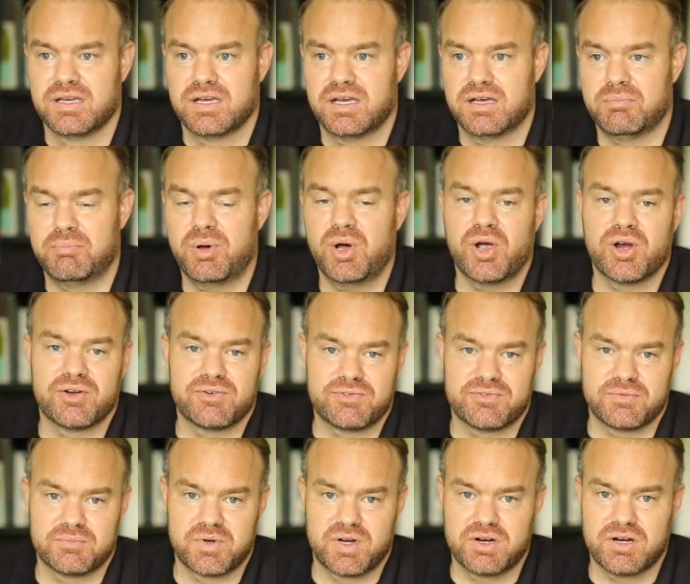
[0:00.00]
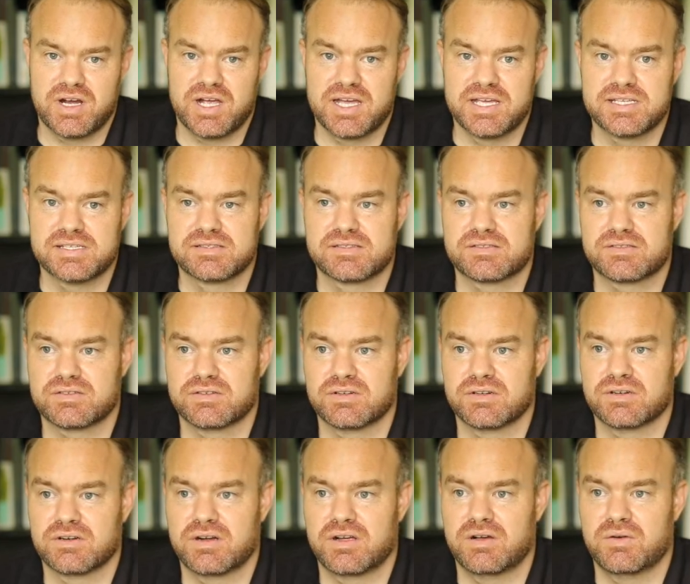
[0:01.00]
apart from Christ
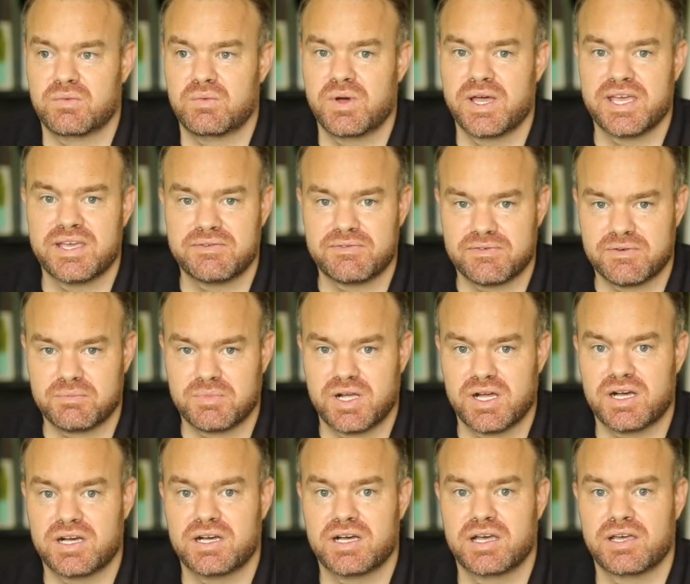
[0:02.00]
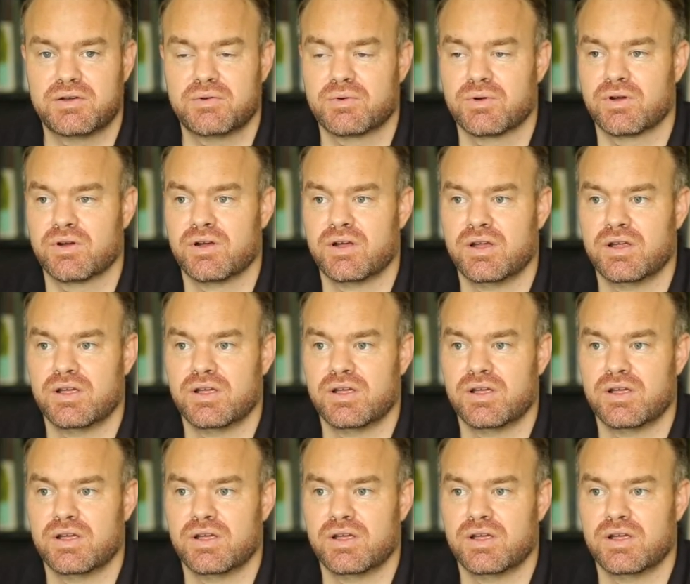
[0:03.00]
or away from God or